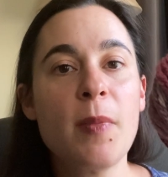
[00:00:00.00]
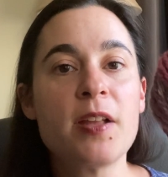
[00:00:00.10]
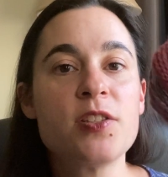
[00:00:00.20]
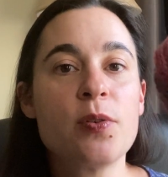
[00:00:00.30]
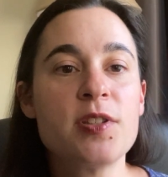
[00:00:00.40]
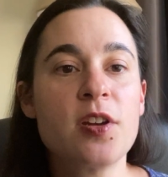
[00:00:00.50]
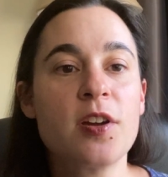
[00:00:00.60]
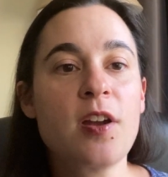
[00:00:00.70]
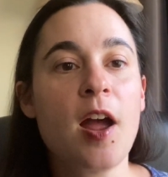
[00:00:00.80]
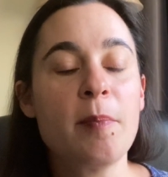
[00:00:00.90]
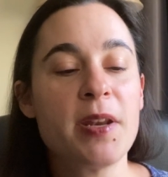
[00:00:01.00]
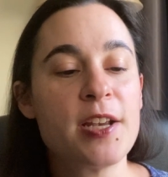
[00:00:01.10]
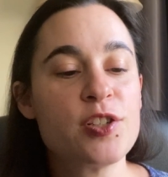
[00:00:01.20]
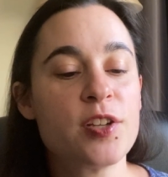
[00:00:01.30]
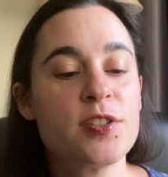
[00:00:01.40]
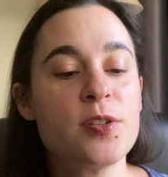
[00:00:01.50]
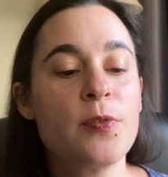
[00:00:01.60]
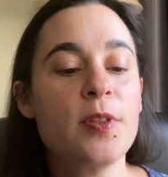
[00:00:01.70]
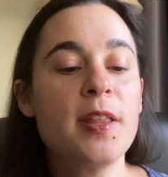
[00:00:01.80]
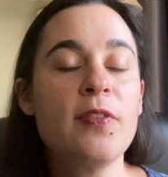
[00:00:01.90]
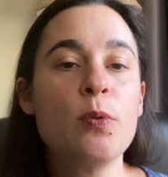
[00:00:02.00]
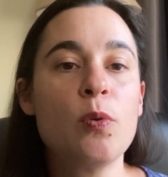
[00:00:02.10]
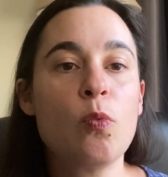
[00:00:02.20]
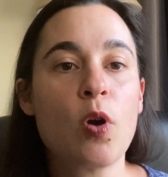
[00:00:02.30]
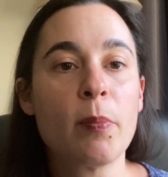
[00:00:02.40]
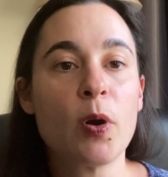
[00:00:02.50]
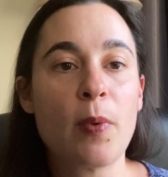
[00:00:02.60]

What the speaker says: and so it's a good combination. So if you live in a warmer